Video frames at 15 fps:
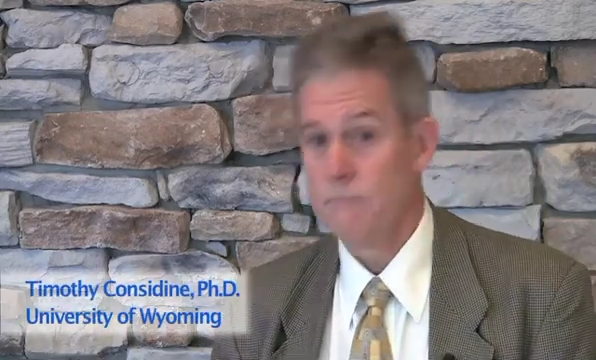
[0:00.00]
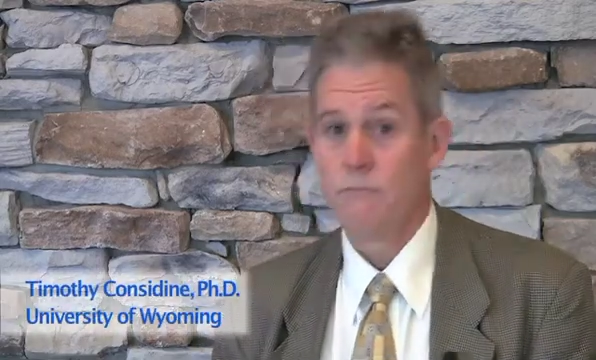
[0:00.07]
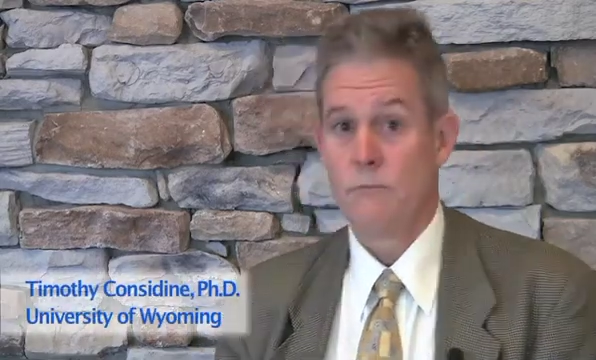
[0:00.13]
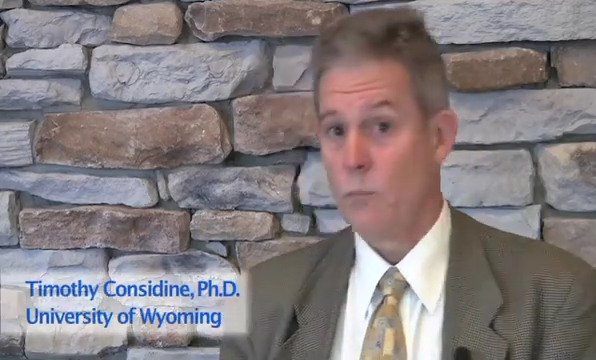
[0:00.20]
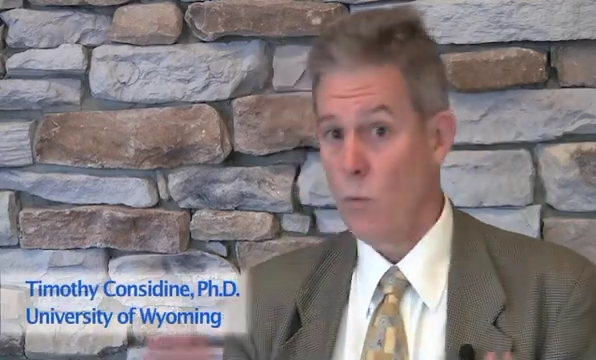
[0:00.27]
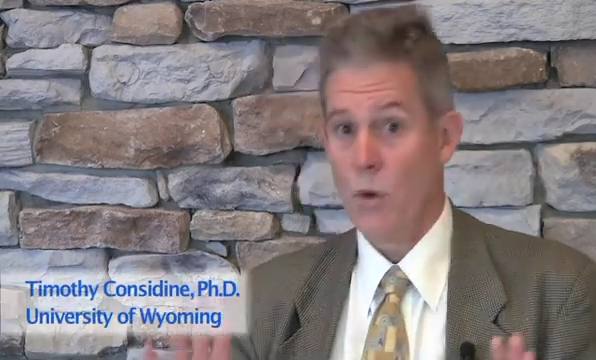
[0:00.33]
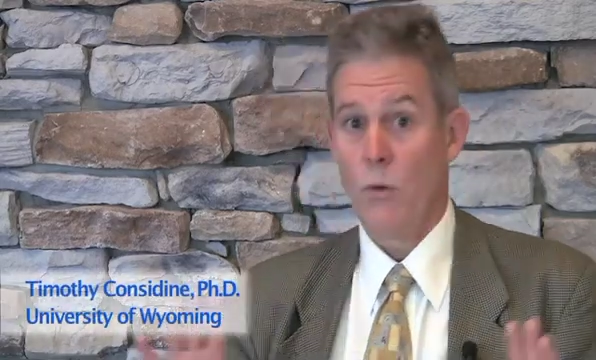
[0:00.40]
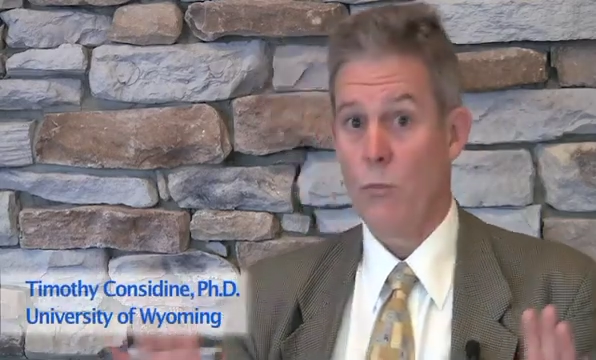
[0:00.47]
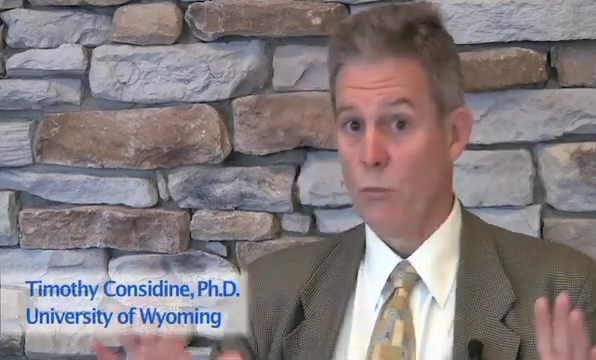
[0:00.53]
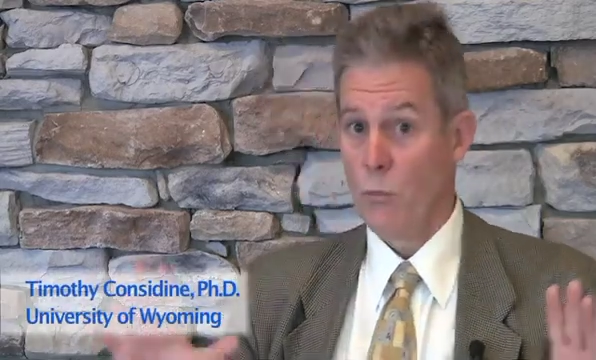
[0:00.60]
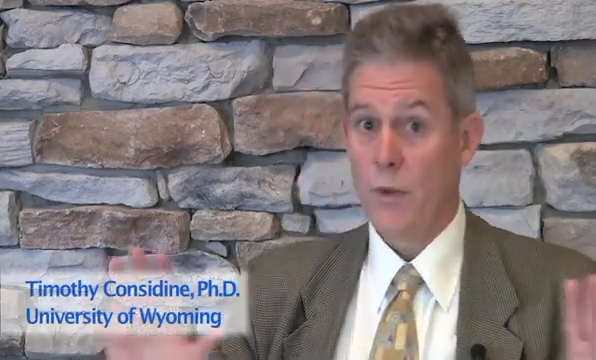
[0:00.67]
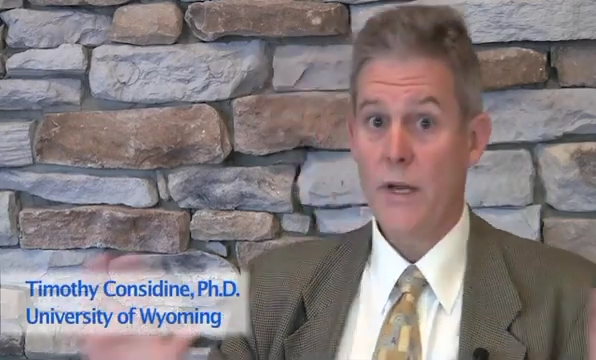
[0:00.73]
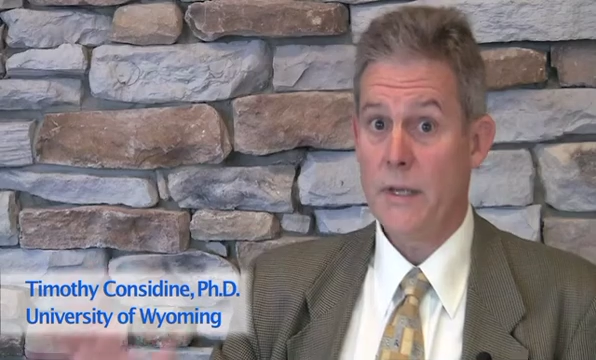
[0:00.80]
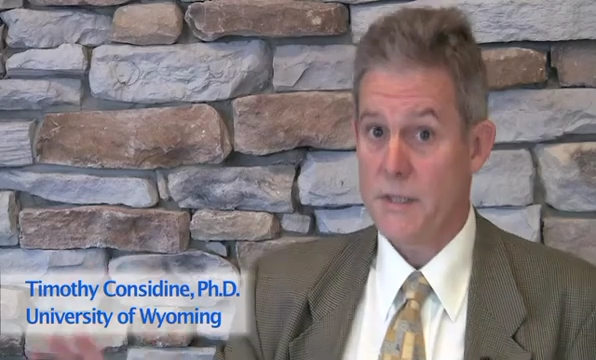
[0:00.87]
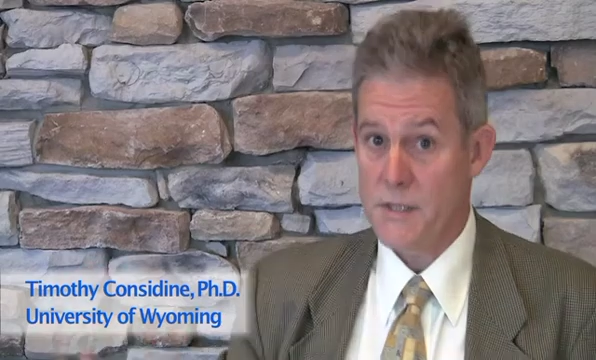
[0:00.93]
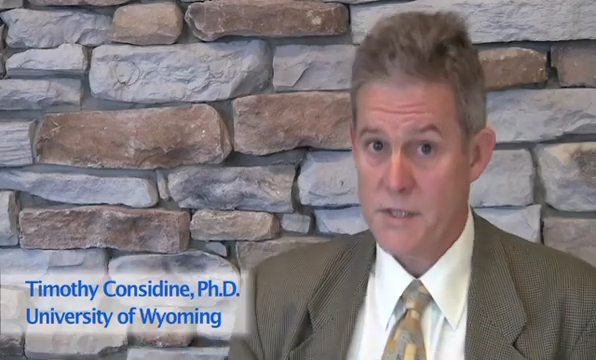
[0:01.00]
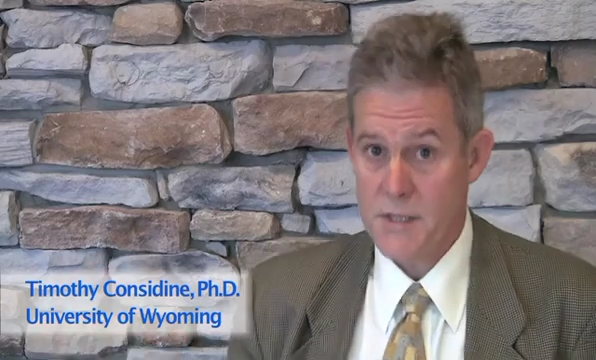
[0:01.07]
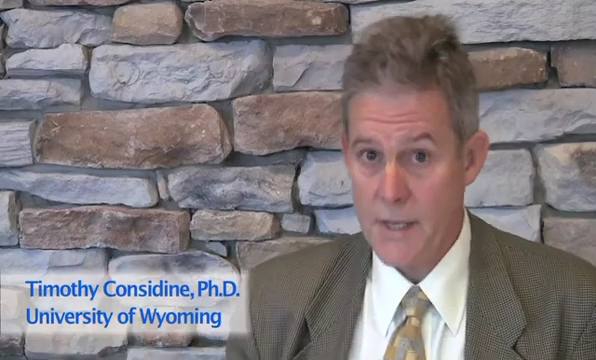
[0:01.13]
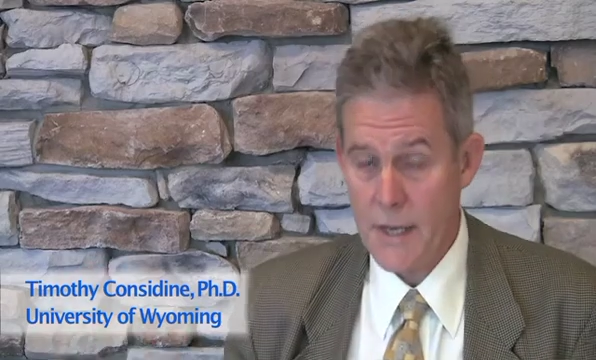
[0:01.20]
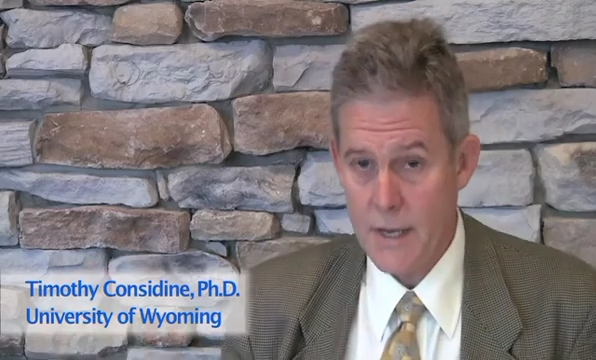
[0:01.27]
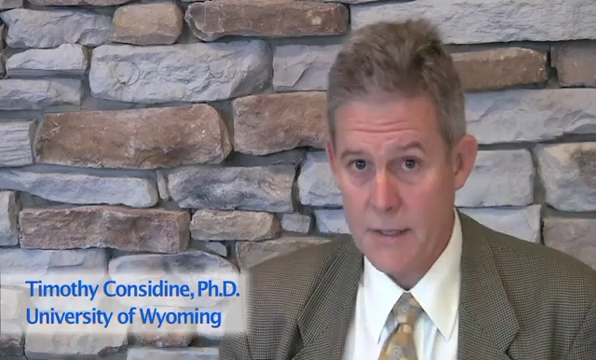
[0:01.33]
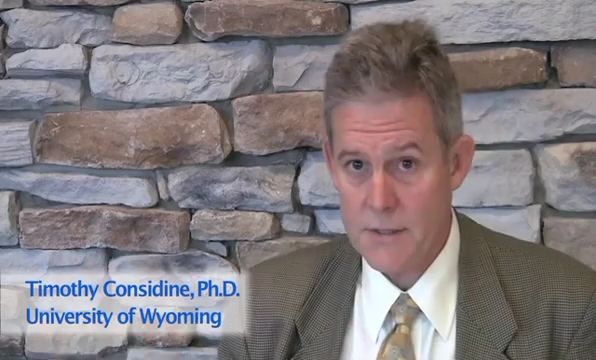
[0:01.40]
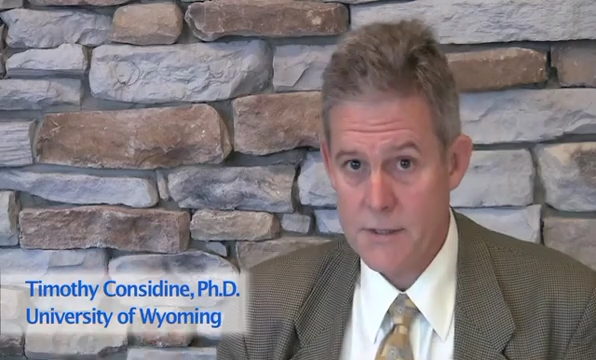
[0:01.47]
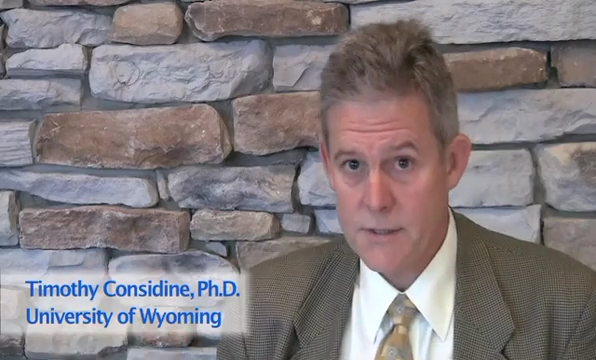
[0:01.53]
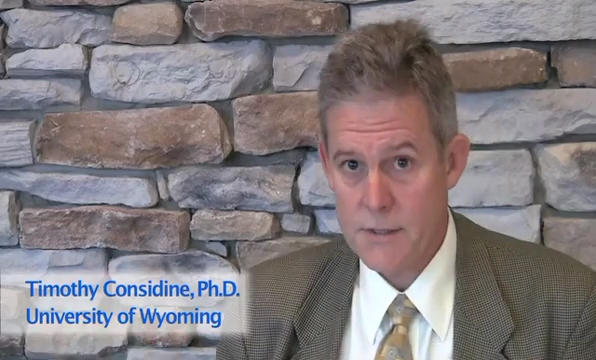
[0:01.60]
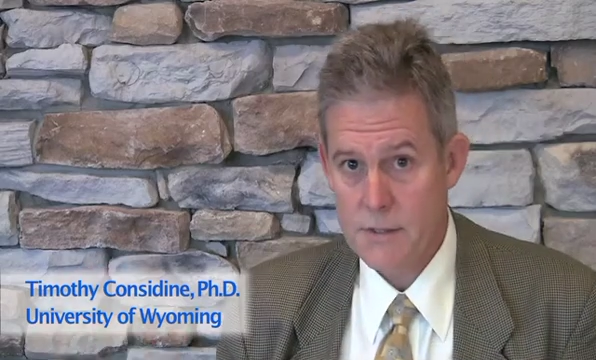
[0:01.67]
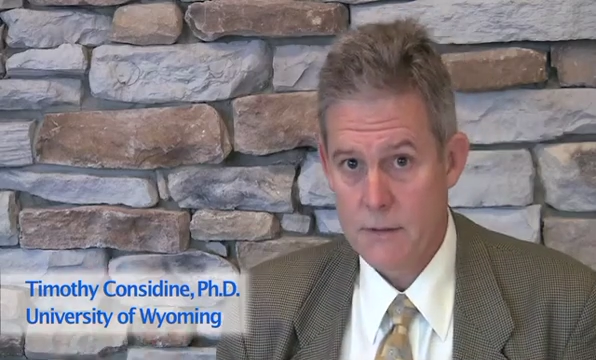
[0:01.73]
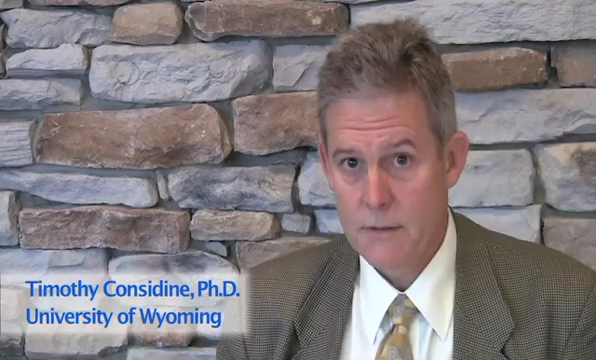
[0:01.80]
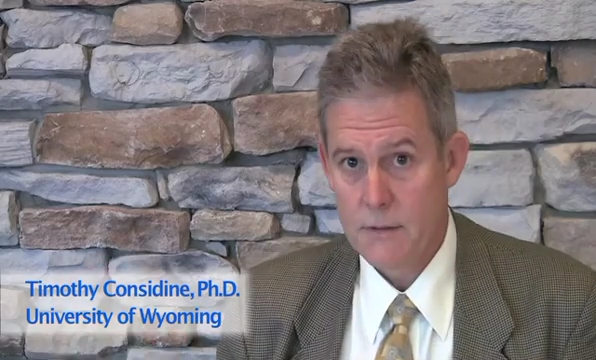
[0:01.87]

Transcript: will reassess